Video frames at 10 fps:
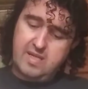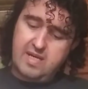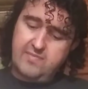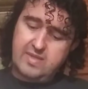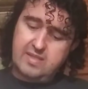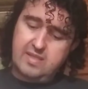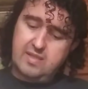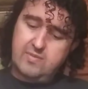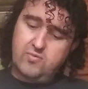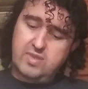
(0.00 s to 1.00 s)
I'm
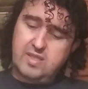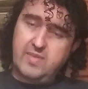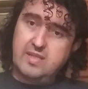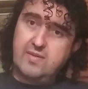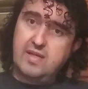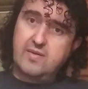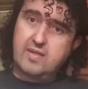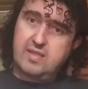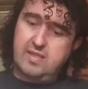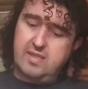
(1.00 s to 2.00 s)
cutting. What am I doing? I'm
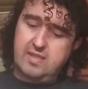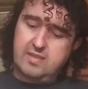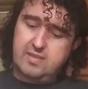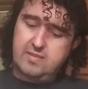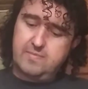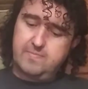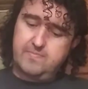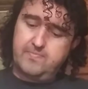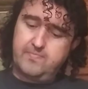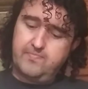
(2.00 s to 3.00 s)
cutting this.
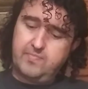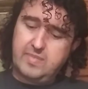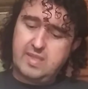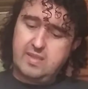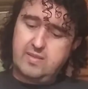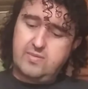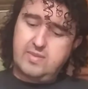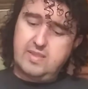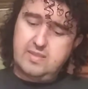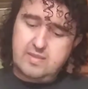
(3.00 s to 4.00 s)

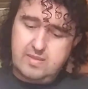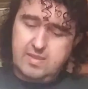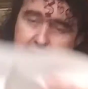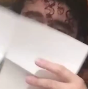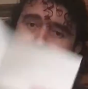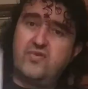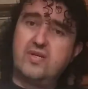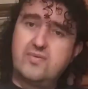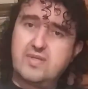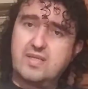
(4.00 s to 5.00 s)
Alright? I'm not very
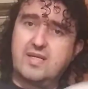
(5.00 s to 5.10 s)
good at